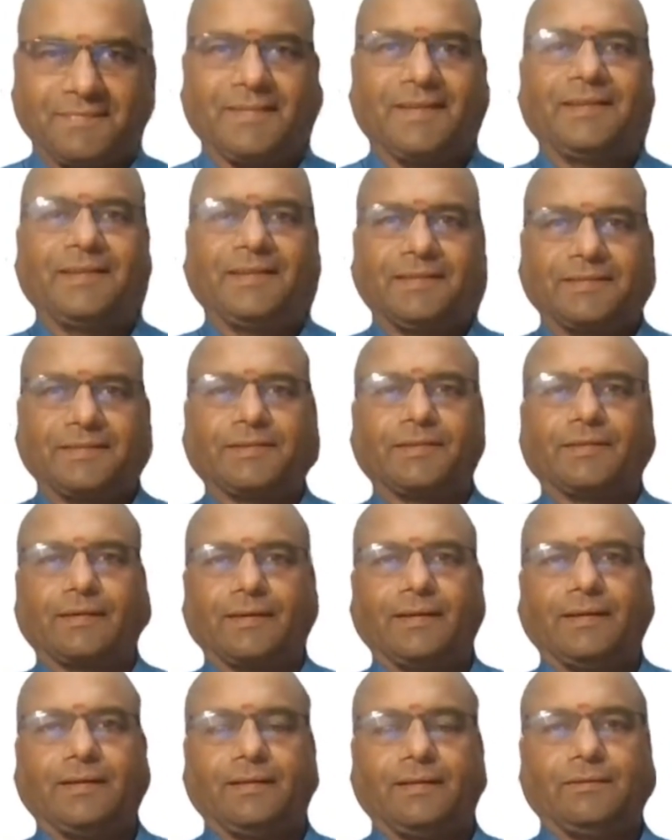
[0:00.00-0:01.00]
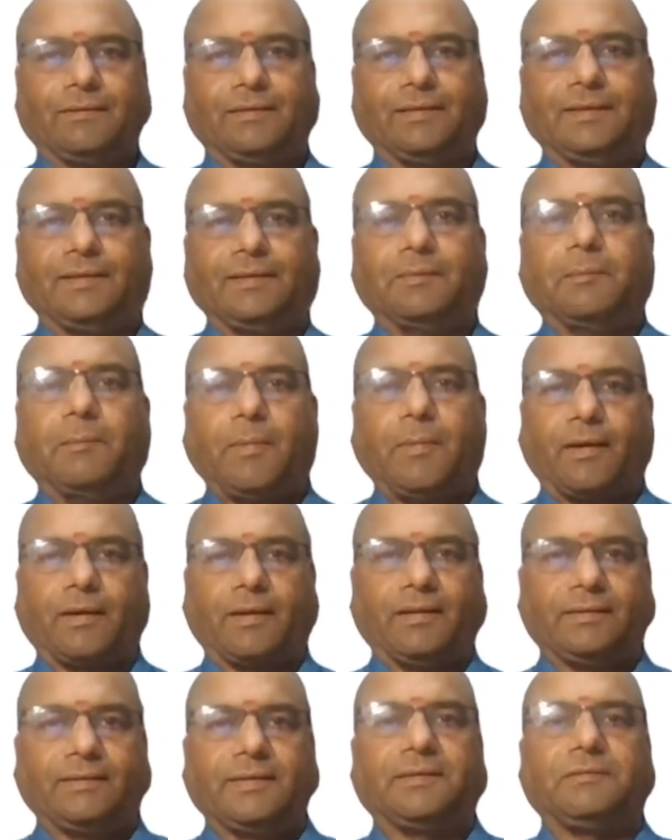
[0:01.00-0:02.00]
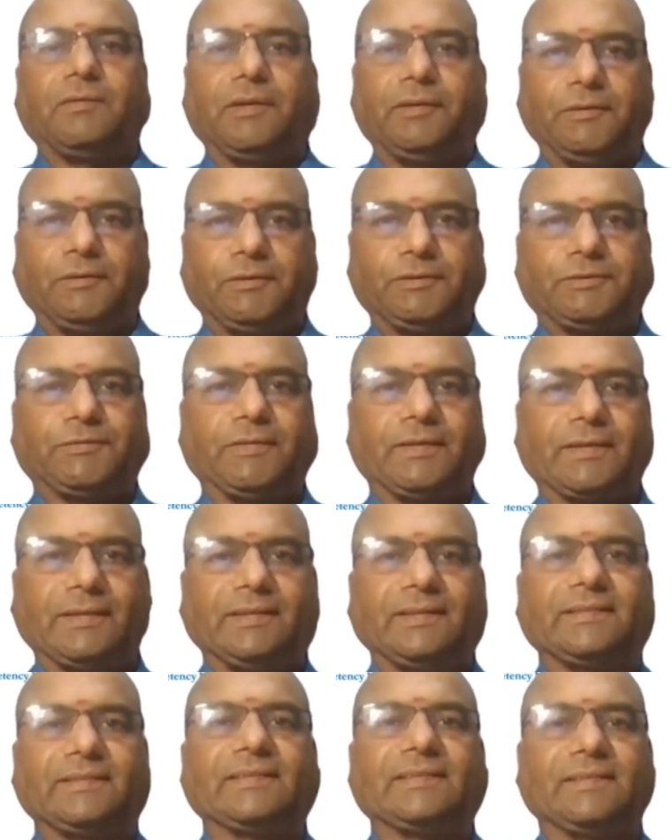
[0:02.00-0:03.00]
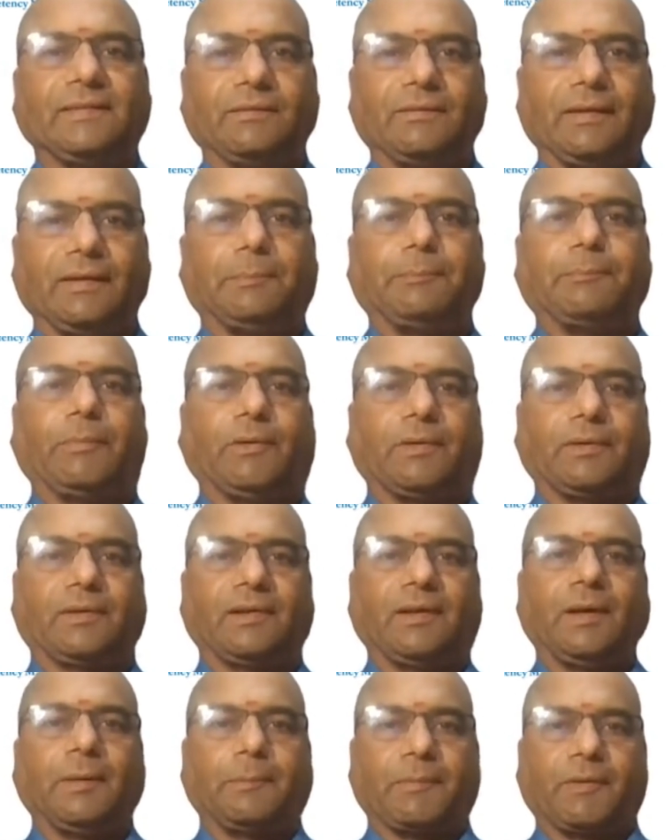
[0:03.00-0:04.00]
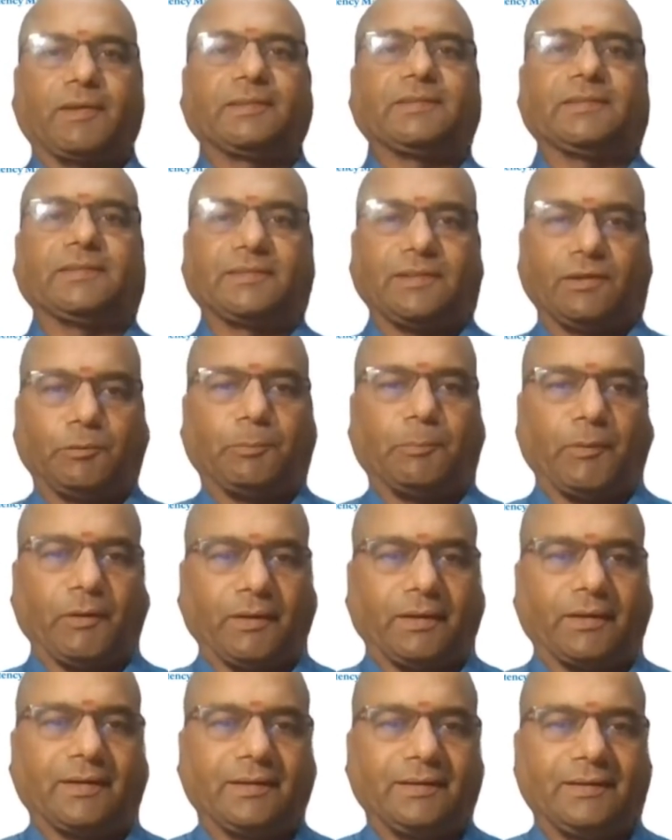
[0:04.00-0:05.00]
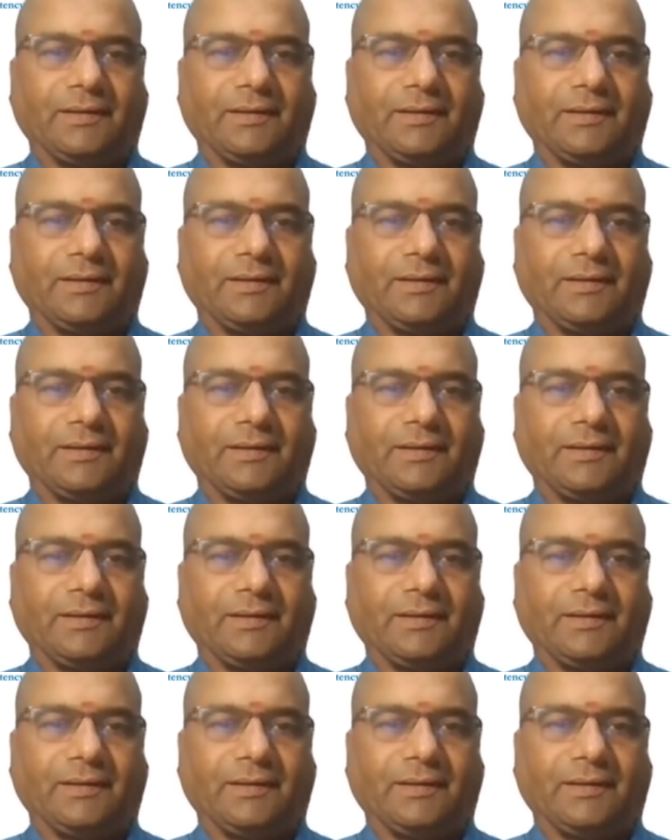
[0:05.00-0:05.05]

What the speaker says: Sure. And the model that we are used for this is, input, process, output.